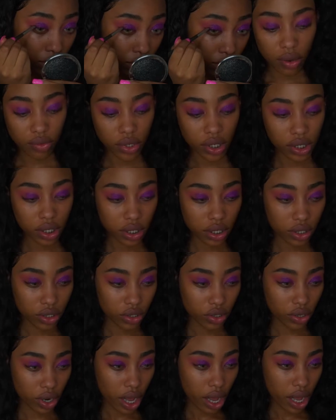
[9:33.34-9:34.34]
I'm just gonna
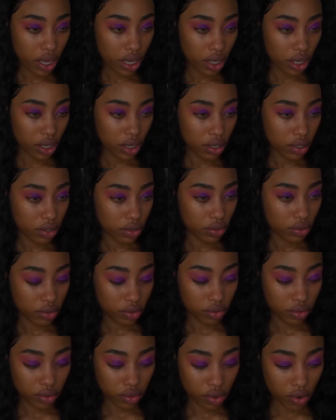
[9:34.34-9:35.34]
drag it
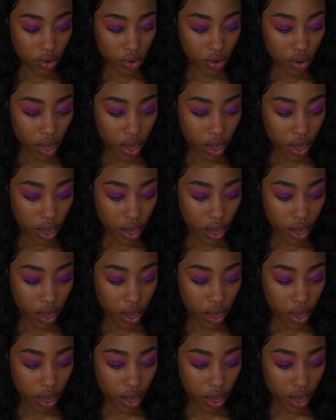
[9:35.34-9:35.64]
the whole